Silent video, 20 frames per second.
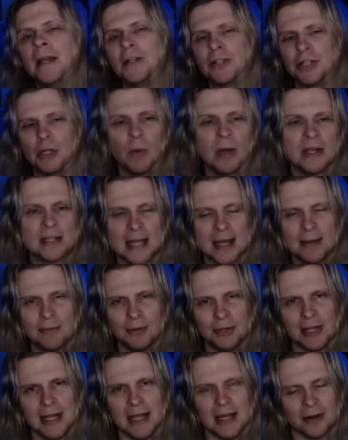she was
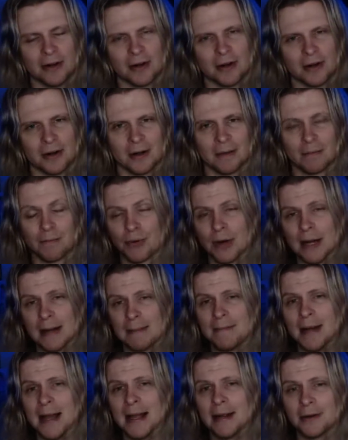able to get her
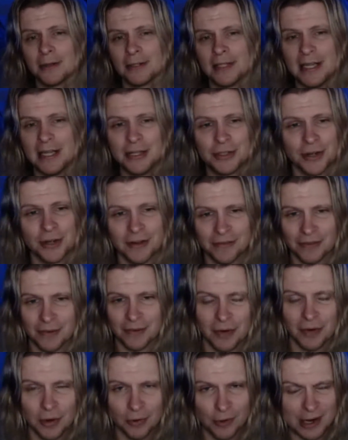Britt Baker t-shirt
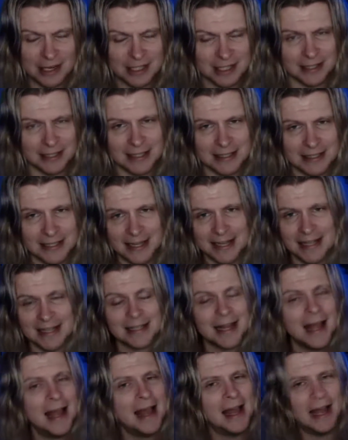from Pro Wrestling
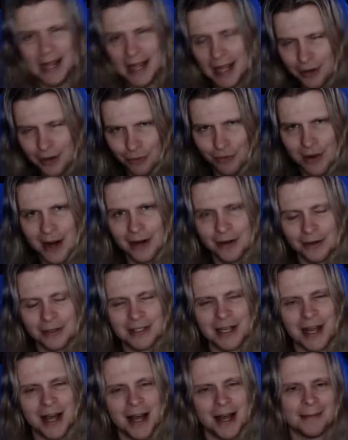Tees in
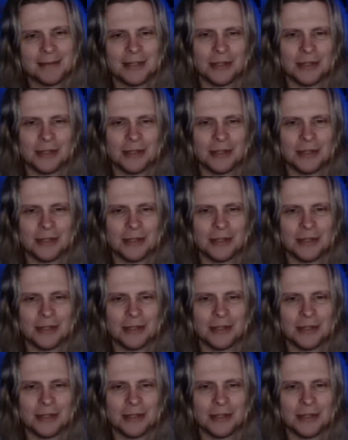record time.